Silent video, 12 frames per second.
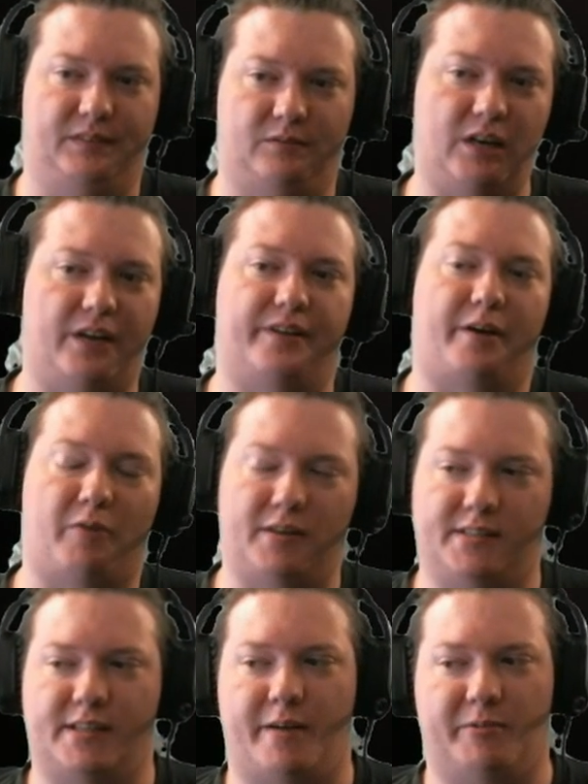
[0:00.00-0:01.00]
Well, they want
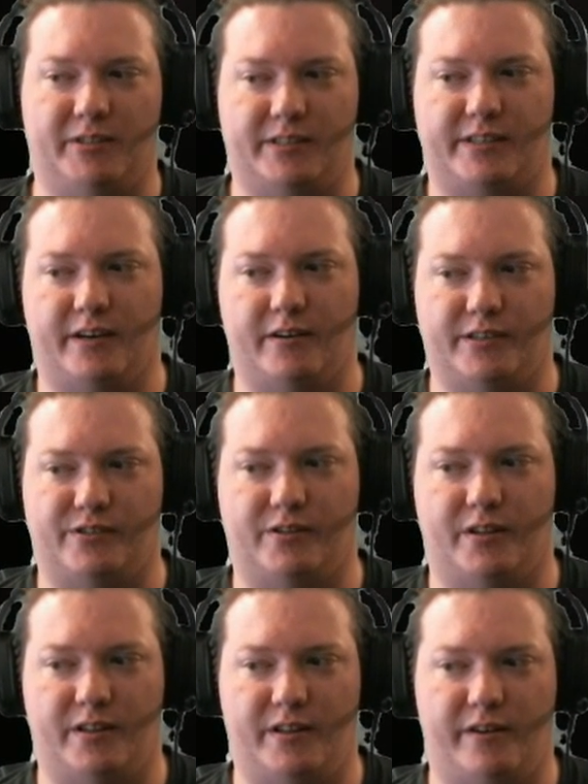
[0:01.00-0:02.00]
us labeled as terrorists
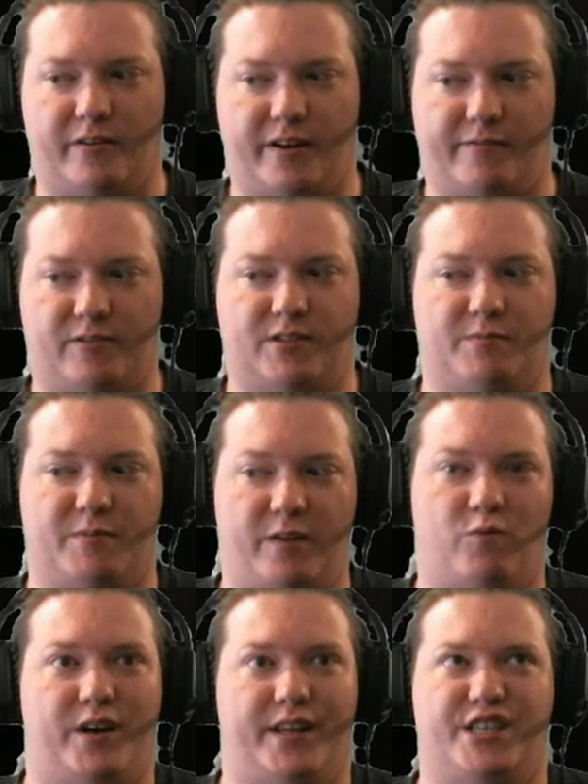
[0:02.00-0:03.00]
so that they don't have to
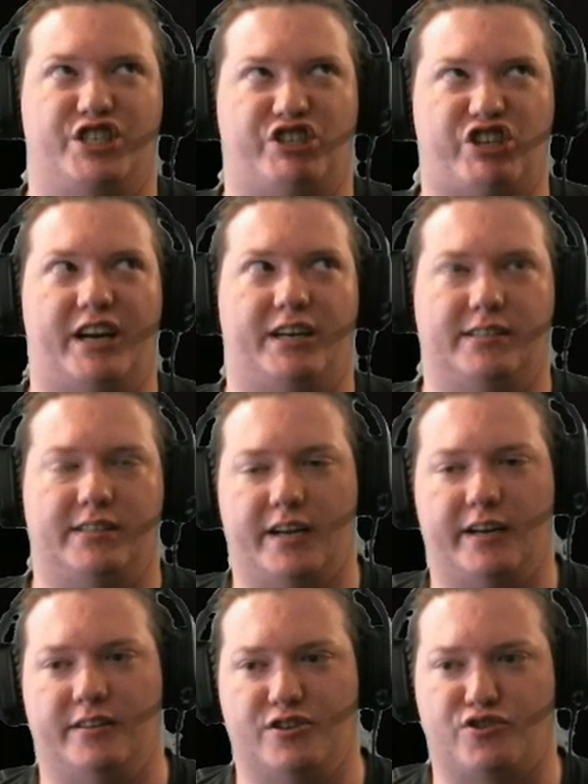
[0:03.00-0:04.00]
explain why they shot us
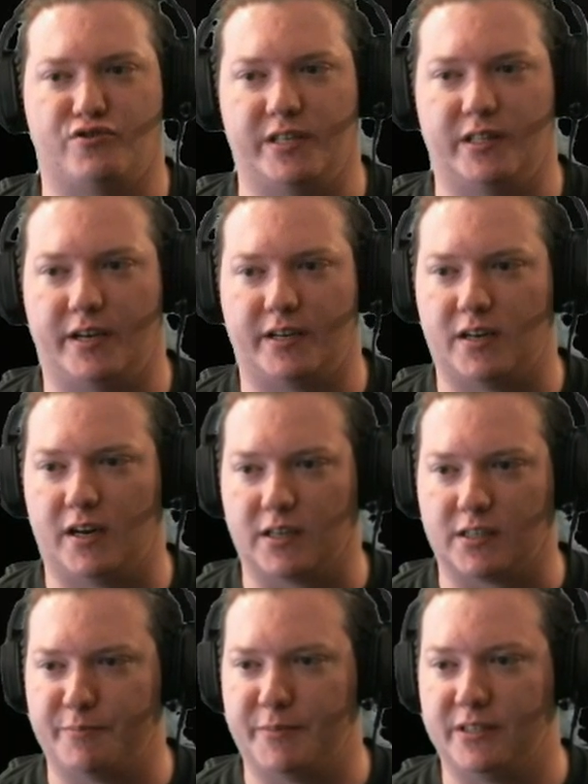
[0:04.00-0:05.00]
dead in the street like
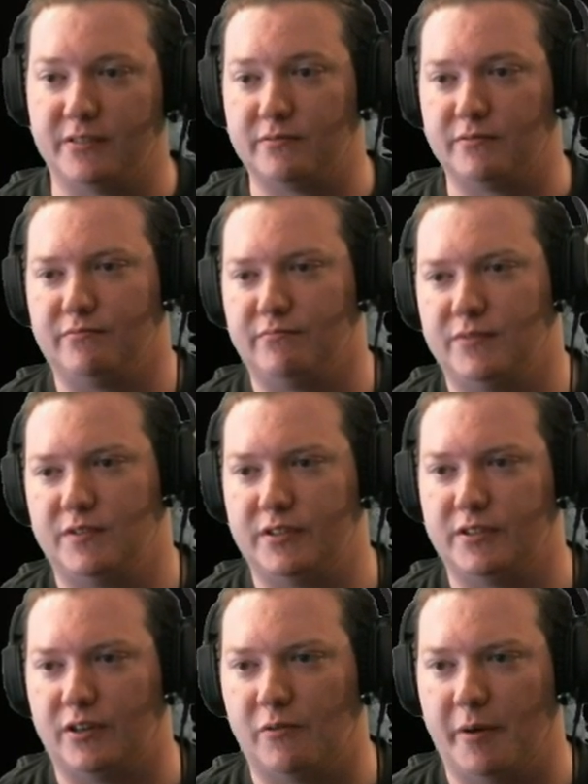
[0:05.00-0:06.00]
dogs, but
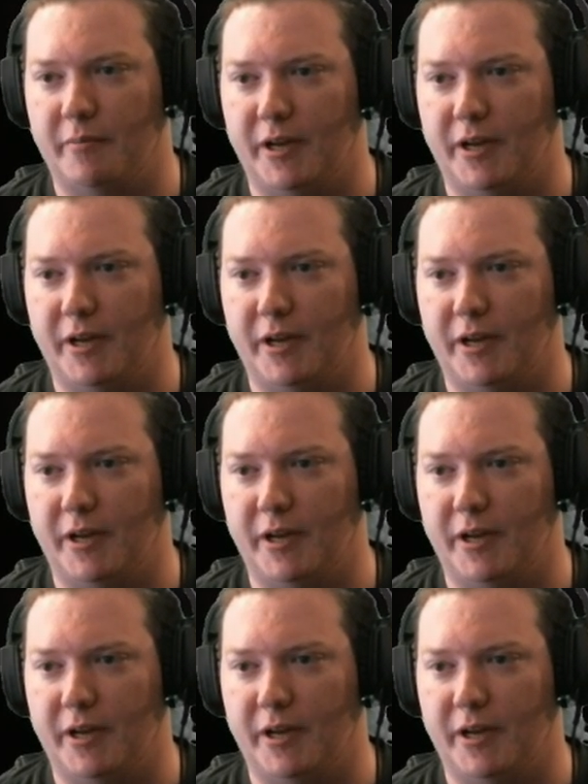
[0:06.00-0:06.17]
you know what I